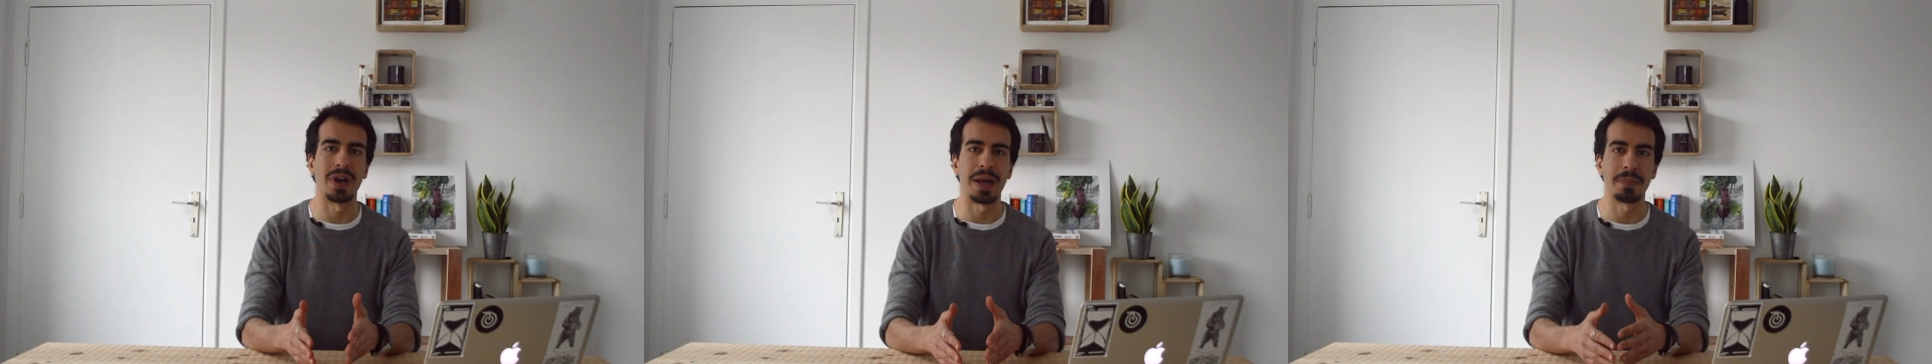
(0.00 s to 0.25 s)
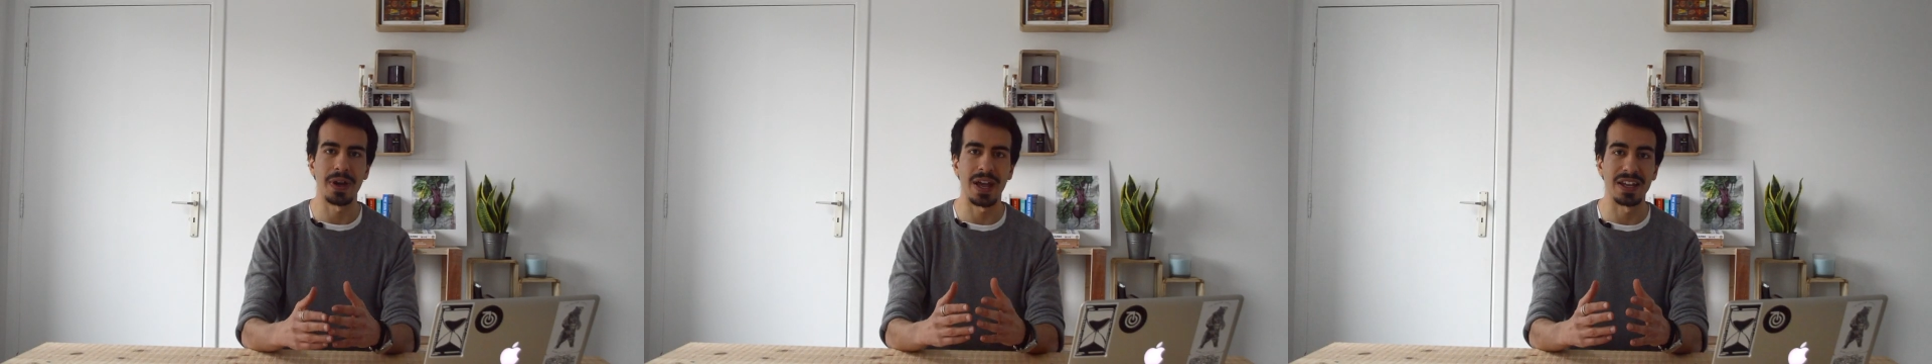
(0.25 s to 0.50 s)

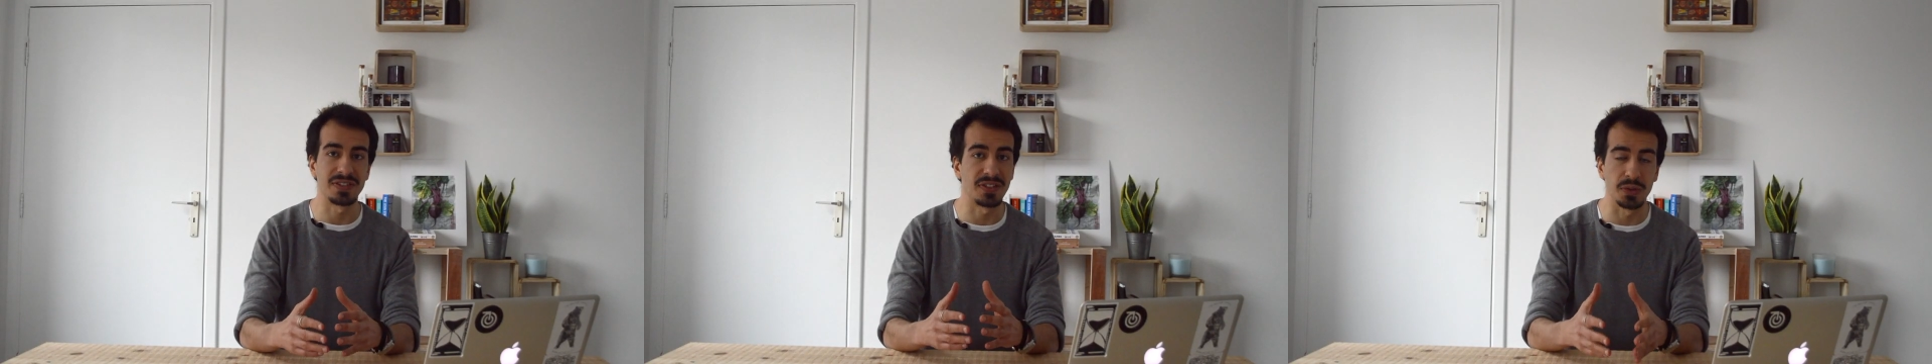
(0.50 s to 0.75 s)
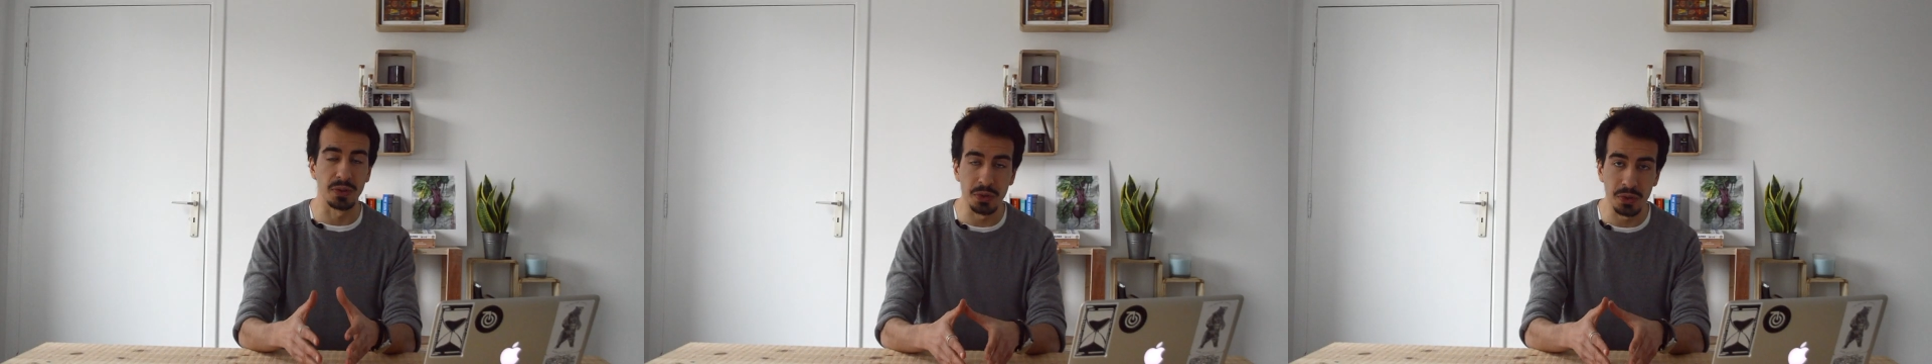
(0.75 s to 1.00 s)
app has a
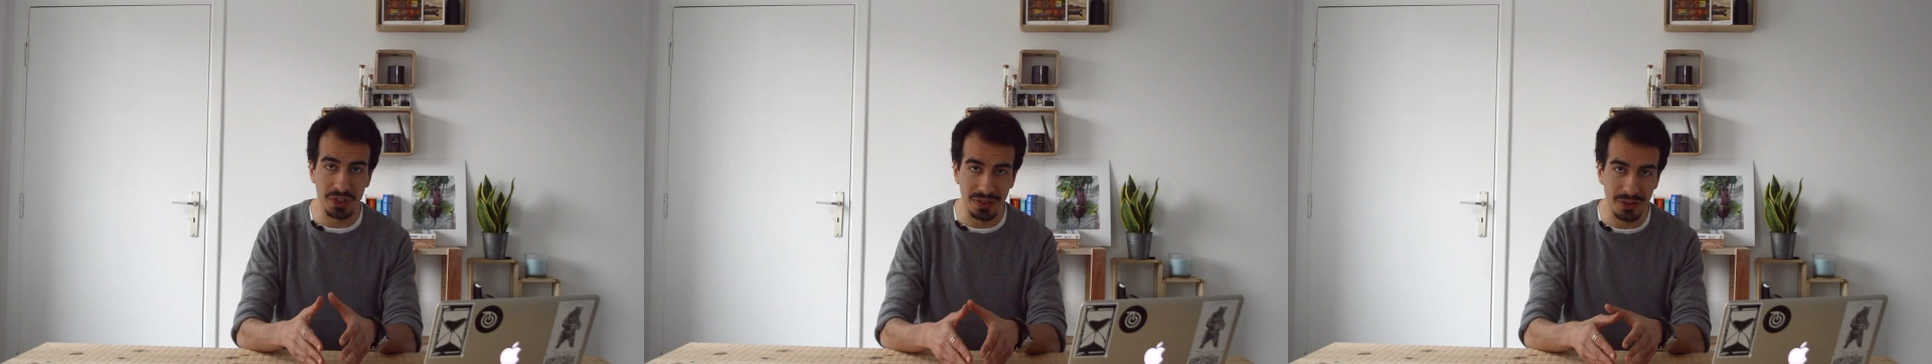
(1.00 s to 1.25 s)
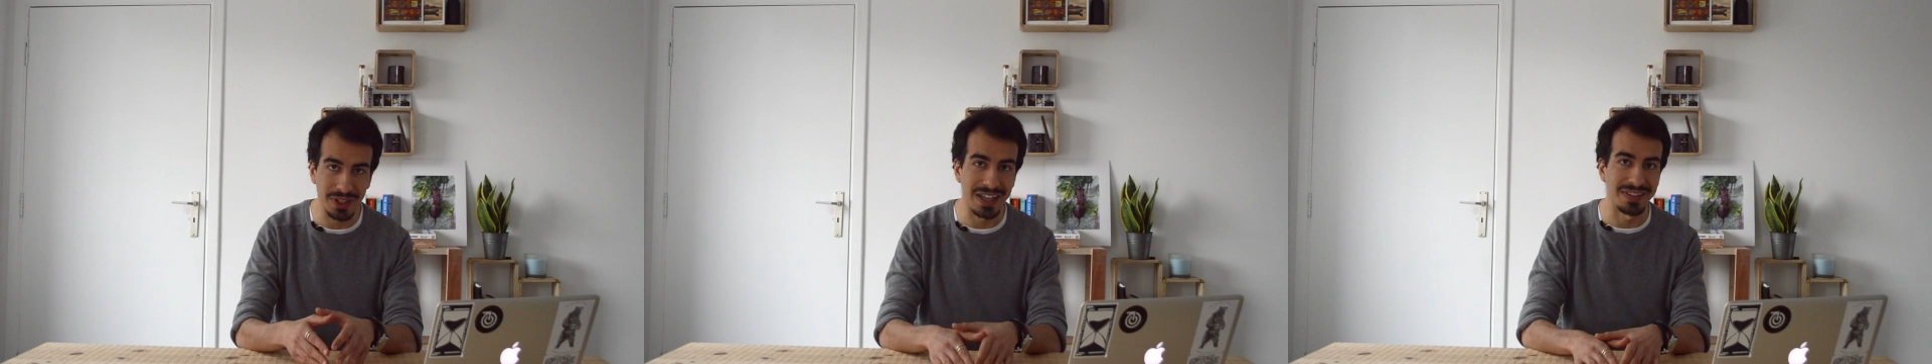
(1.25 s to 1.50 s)
solution
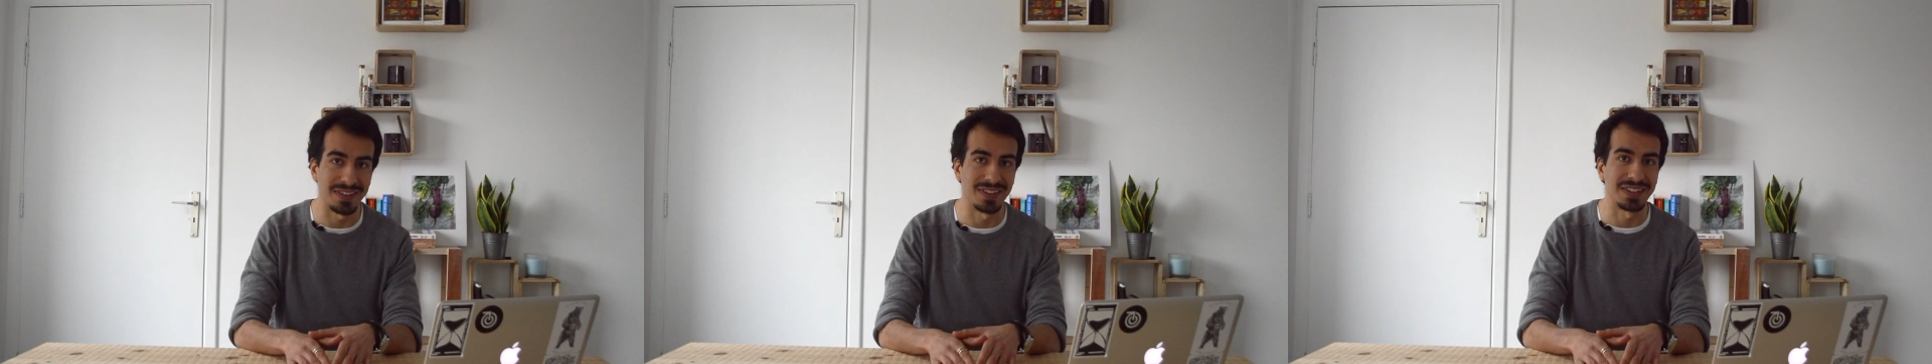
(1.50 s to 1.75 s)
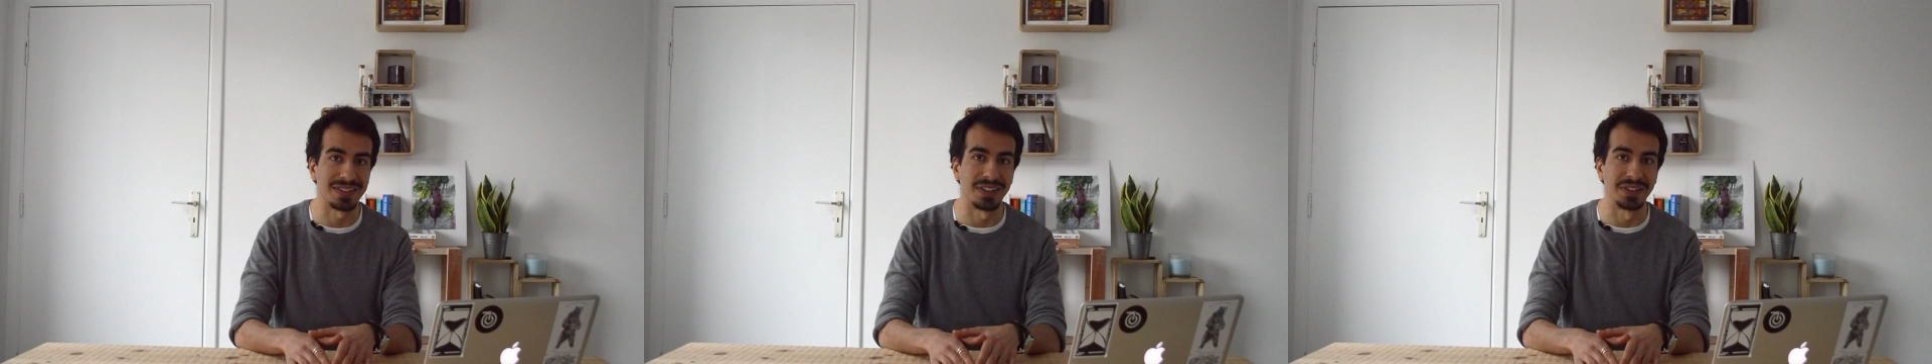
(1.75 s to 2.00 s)
to get the
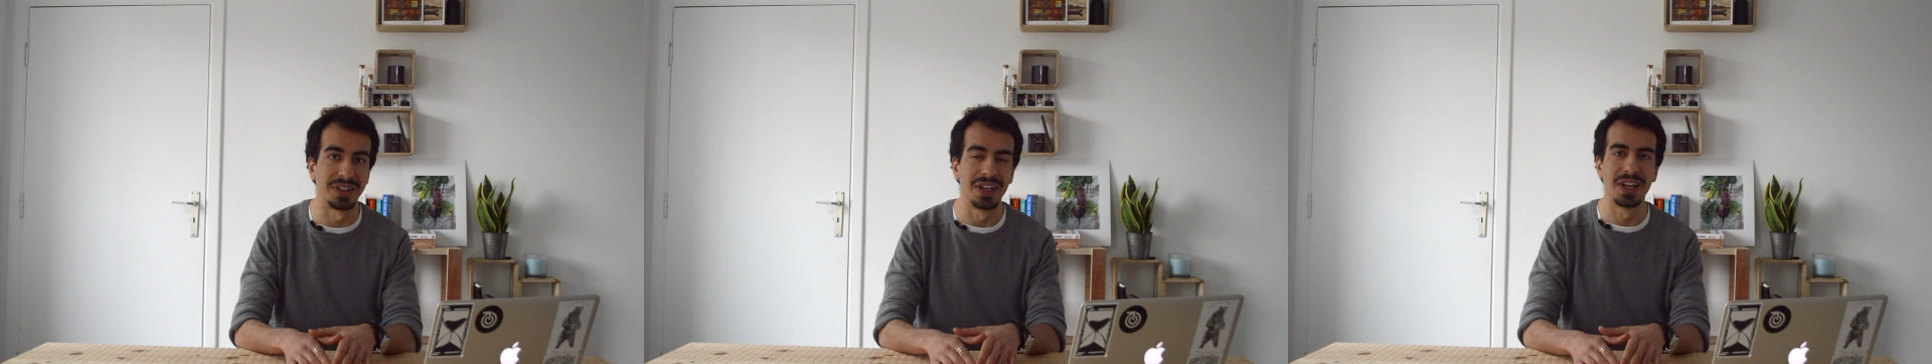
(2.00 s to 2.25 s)
thing done.